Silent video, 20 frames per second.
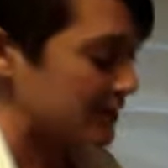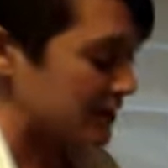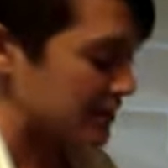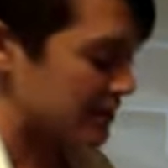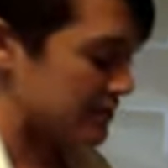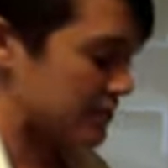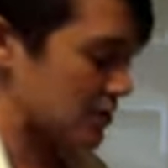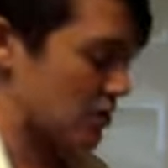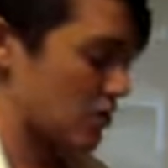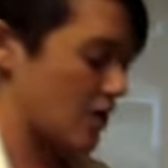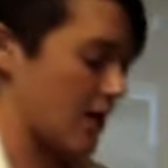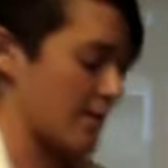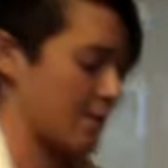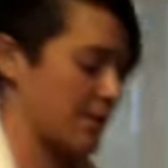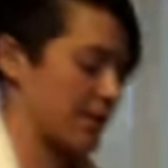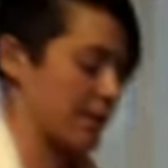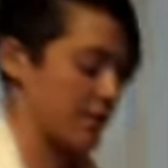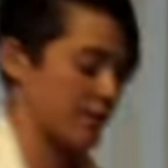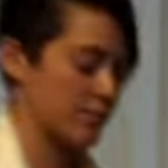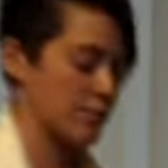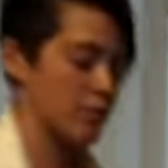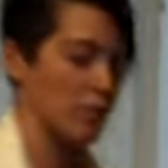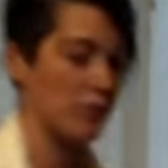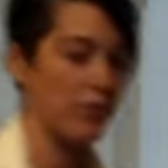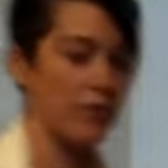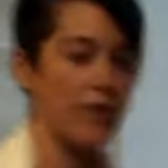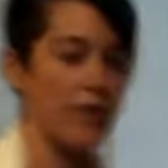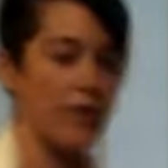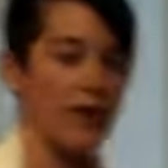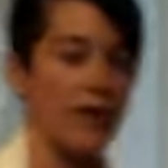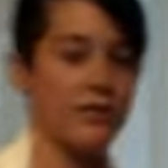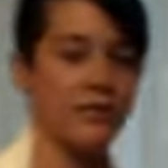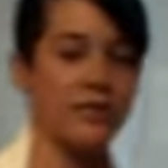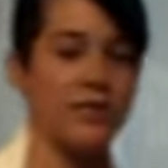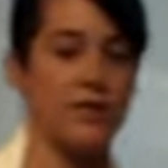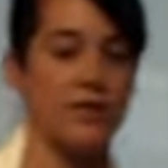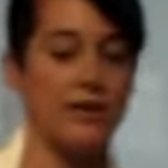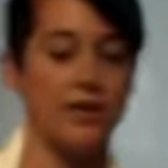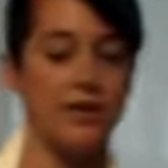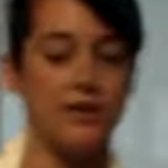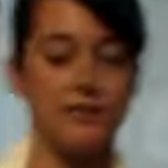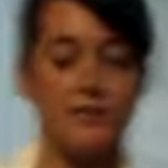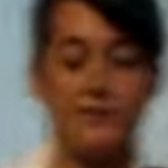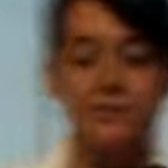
So I'm going to move around here,